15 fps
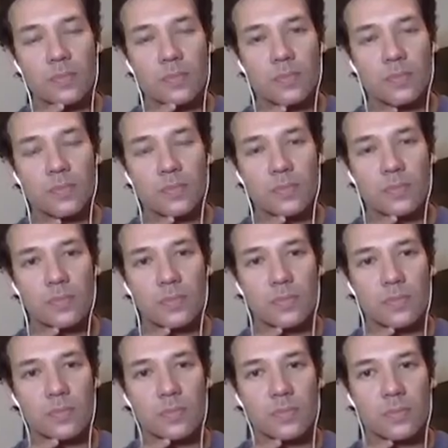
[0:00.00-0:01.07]

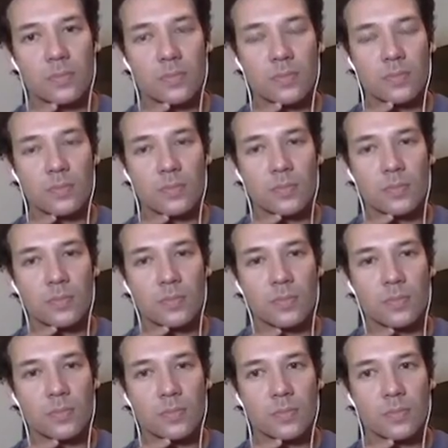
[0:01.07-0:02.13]

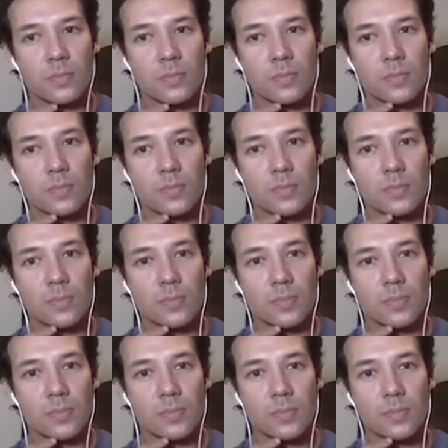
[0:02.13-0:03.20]

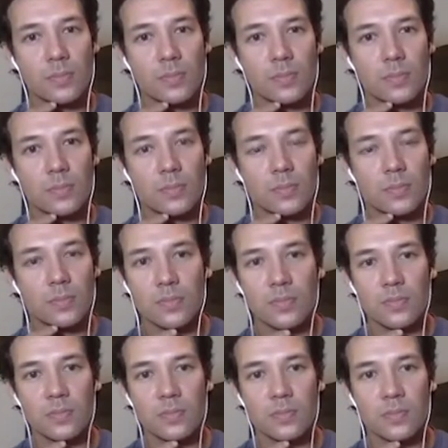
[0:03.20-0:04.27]

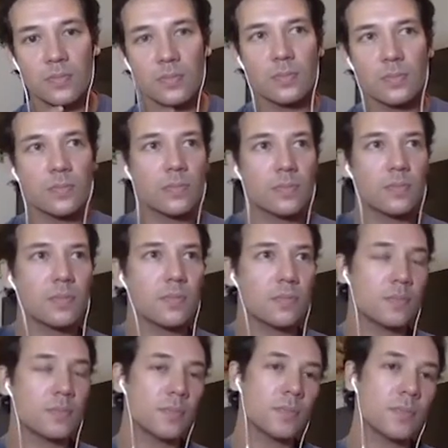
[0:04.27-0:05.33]

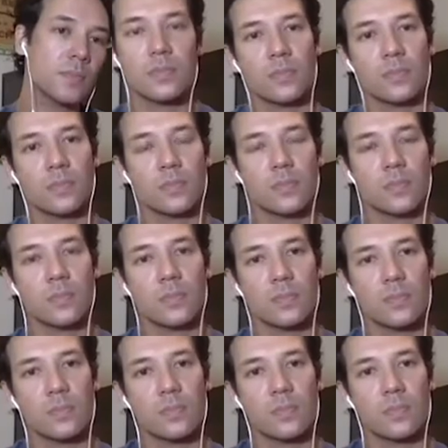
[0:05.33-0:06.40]

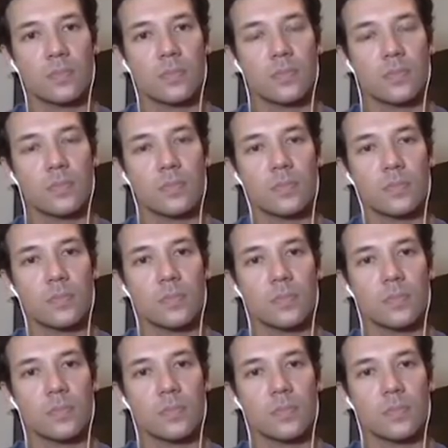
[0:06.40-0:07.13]
This person isn't speaking.